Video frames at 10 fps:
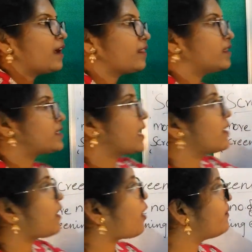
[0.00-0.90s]
And the
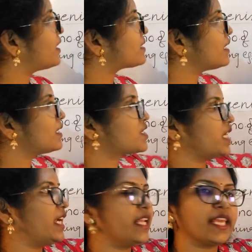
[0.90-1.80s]
same, obviously the
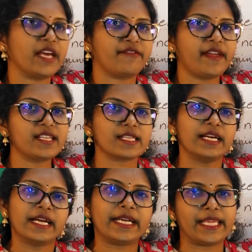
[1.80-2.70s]
shielding effect
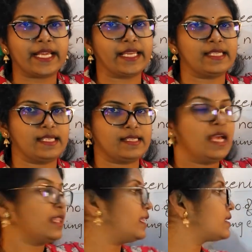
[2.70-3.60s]
decreases.
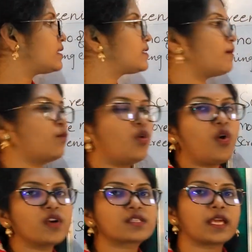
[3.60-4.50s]
This is the
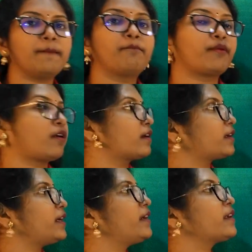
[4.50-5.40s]
most
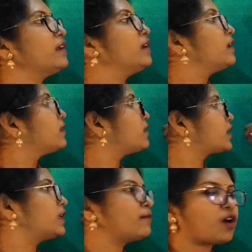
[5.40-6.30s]
important
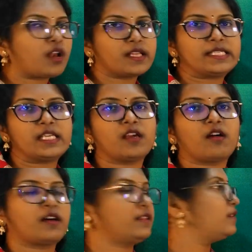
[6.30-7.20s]
terminology,
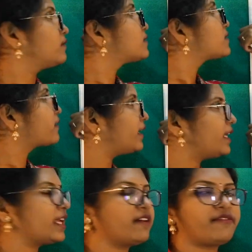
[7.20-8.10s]
or
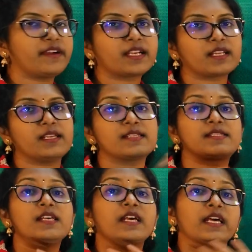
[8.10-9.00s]
screening effect
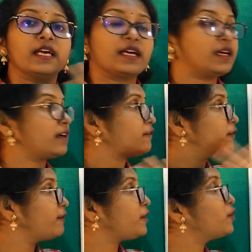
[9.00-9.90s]
is
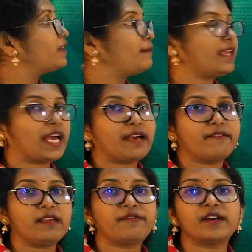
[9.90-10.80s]
you will be
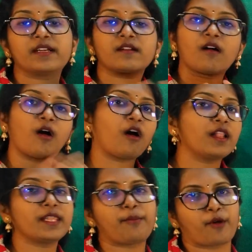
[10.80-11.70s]
having for
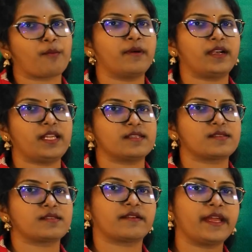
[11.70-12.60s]
all the
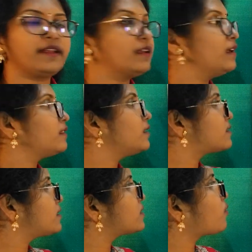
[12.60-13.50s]
properties, right?
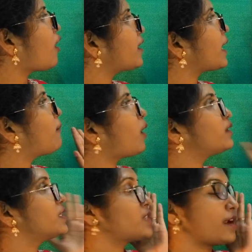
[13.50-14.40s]
This is what
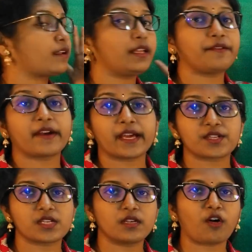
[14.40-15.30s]
about the general
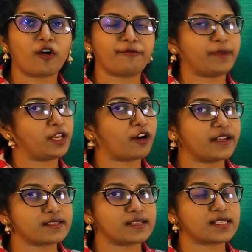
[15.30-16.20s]
introduction of
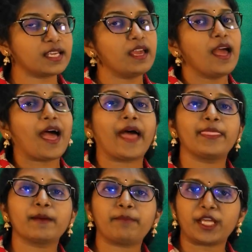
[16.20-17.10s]
periodicity
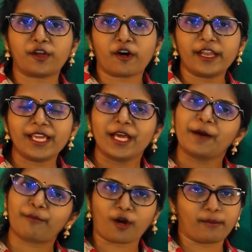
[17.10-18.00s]
and the
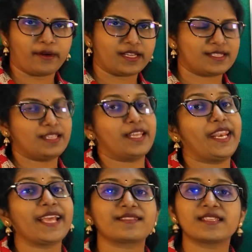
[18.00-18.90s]
periodic properties. In the
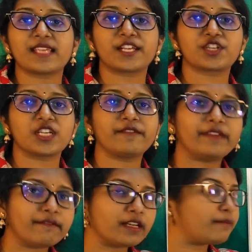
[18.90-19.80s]
next session,
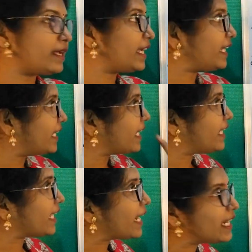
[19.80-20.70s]
we will be in
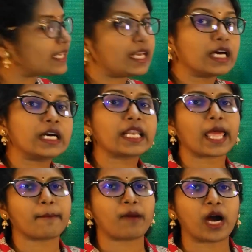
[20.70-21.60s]
detail learn
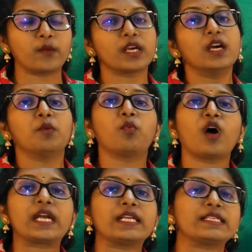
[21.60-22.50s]
about
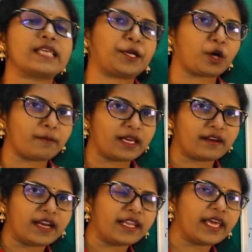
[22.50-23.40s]
what is atomic
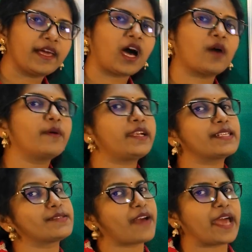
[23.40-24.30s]
radii, how it
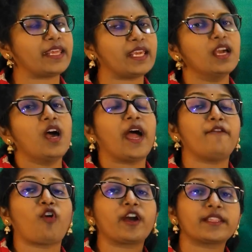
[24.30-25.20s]
is varying,
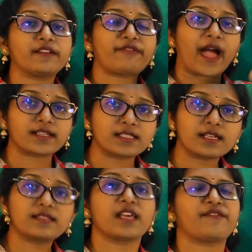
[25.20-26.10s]
and what are the
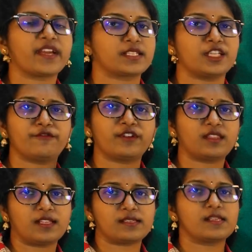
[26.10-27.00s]
factors affecting for
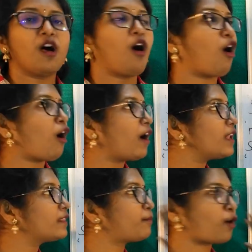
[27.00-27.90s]
this,
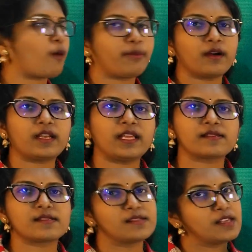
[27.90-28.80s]
all the
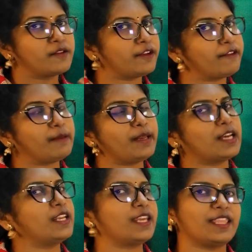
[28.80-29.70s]
properties we will be
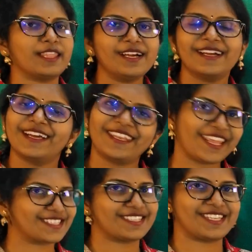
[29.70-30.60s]
learning in the
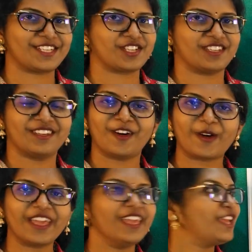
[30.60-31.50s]
next session.
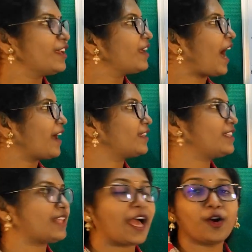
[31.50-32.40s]
Okay,
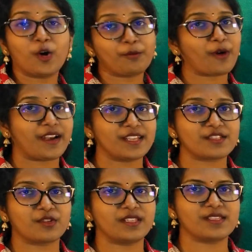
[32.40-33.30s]
I hope you
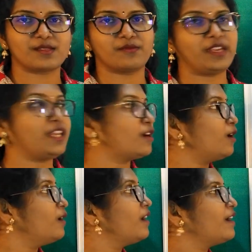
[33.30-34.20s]
understood this
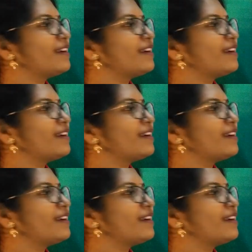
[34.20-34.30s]
video.